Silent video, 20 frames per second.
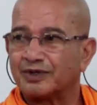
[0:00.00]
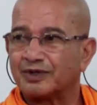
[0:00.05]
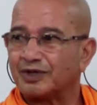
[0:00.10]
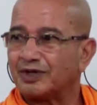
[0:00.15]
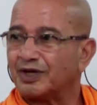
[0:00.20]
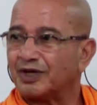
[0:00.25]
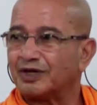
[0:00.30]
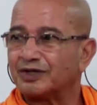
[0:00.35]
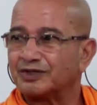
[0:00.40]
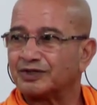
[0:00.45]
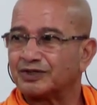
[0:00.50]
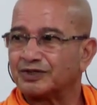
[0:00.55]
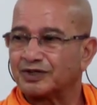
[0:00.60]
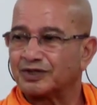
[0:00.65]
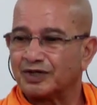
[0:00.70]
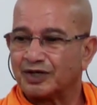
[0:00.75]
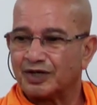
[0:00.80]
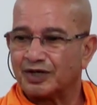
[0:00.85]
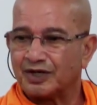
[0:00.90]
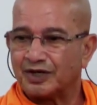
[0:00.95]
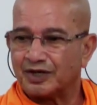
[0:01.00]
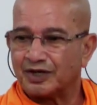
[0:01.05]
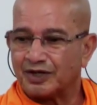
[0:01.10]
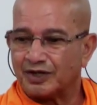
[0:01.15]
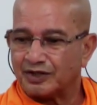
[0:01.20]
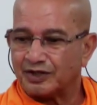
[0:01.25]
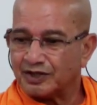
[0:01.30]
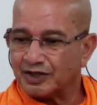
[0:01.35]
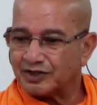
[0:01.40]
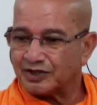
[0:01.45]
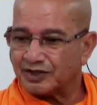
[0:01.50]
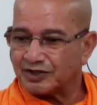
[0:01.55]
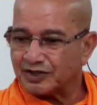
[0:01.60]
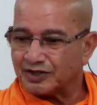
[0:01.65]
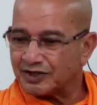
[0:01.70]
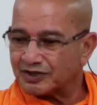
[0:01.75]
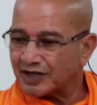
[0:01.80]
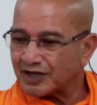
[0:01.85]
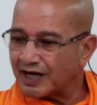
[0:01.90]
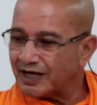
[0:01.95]
Yes, this is a
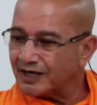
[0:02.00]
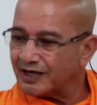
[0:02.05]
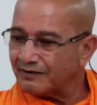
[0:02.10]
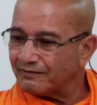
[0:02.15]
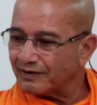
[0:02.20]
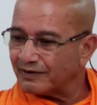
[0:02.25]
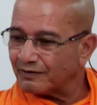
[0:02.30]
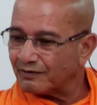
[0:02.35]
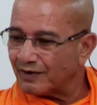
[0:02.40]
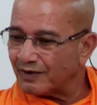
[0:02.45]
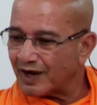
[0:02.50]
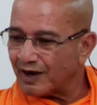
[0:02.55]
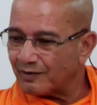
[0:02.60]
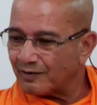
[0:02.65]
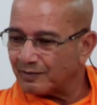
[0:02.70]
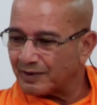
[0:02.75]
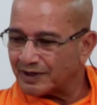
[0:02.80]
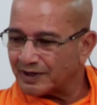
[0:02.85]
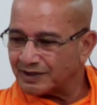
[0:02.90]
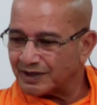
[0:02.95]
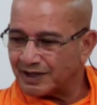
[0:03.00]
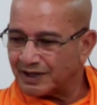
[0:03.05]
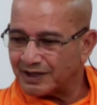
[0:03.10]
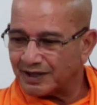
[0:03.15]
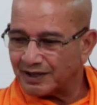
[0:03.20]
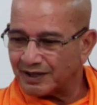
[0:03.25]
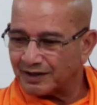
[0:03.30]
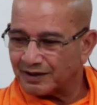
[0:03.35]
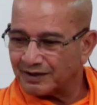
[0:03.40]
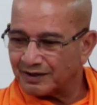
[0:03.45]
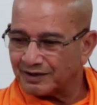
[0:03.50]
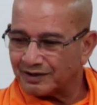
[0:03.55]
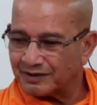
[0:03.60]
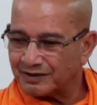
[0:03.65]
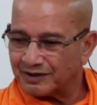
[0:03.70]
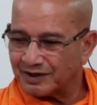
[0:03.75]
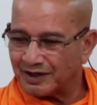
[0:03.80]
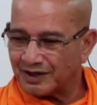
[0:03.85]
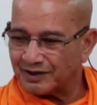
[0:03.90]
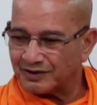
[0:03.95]
scientific way of presenting
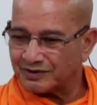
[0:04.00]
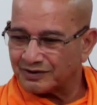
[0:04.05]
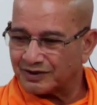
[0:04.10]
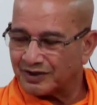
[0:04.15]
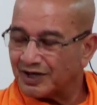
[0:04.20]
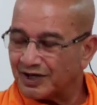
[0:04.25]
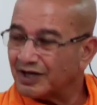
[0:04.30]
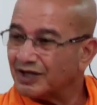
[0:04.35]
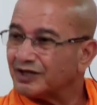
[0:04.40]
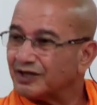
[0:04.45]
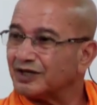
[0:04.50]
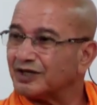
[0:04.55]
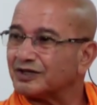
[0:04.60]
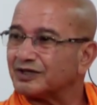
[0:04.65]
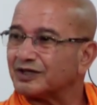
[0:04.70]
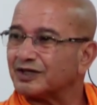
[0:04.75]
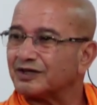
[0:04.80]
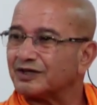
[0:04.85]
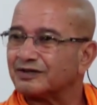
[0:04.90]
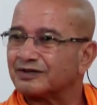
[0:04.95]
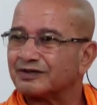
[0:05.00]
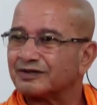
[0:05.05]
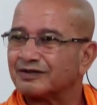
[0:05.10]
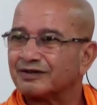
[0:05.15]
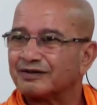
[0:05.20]
things. This is.